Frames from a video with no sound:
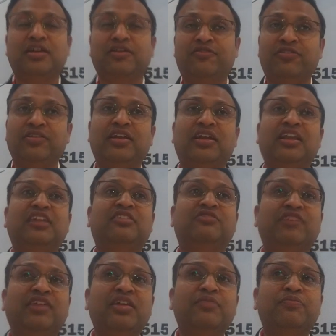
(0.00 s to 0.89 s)
Definitely.
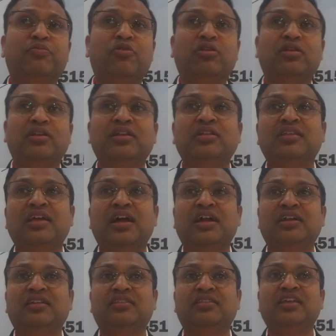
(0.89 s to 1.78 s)
It's very important
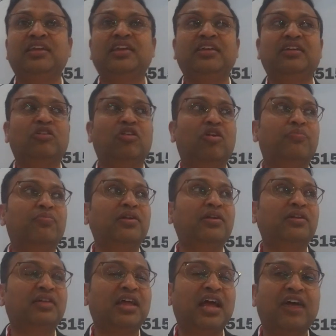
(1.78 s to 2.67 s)
that the
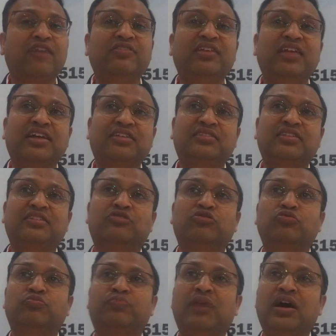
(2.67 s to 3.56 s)
operator have an access
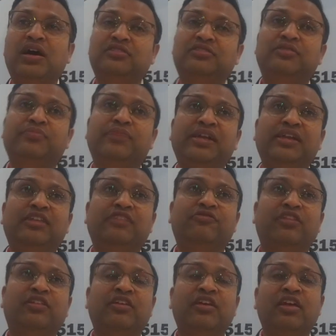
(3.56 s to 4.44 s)
to parts and
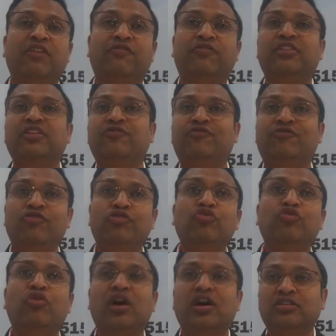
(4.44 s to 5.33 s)
maintenance within
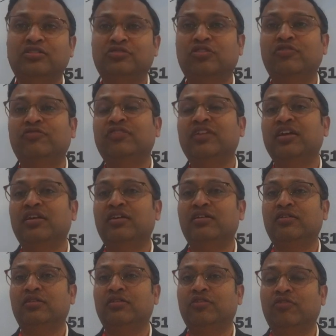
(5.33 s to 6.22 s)
few hours of their
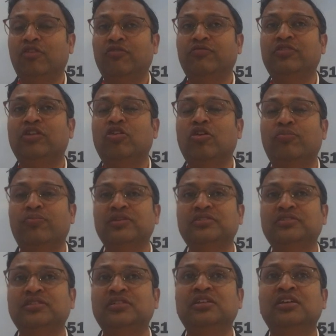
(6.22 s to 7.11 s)

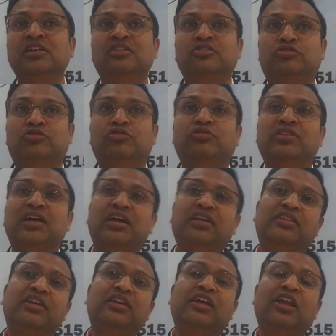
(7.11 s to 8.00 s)
operation, so
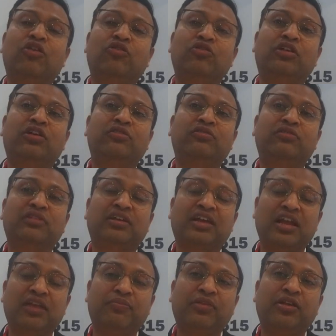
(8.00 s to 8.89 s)
that the ground time
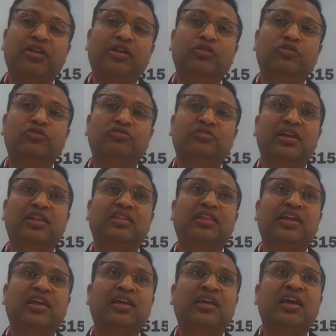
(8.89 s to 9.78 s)
can be reduced
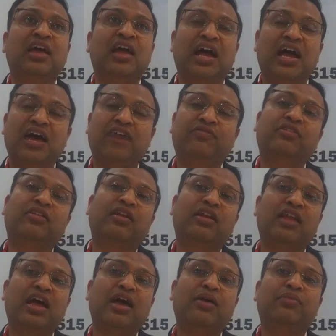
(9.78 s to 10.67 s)
and they have the
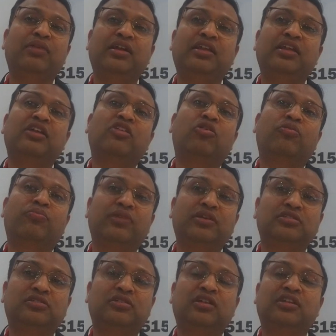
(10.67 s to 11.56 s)
reliability and
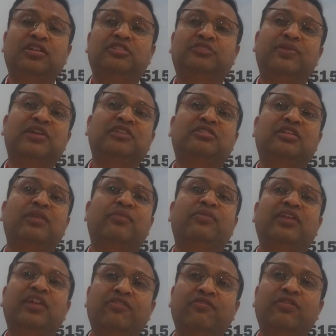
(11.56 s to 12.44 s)
operational dispatch
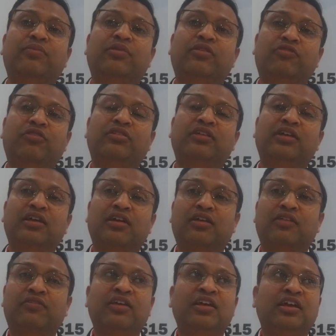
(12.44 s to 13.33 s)
reliability available for the
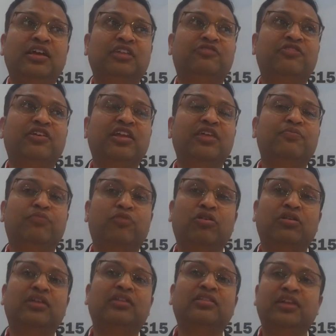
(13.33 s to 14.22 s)
aircraft. It's okay. Very
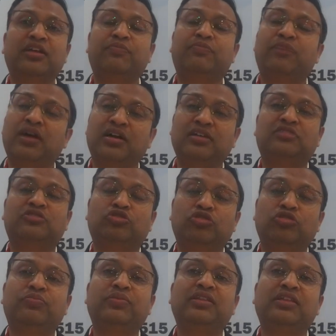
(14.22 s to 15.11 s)
important that parts
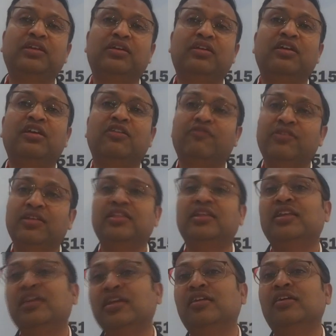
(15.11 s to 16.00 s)
should be there when
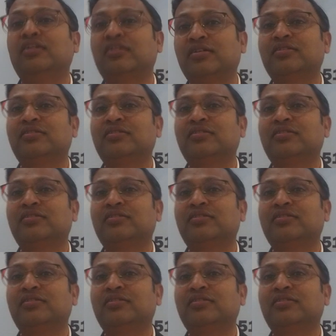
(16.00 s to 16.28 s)
they need it.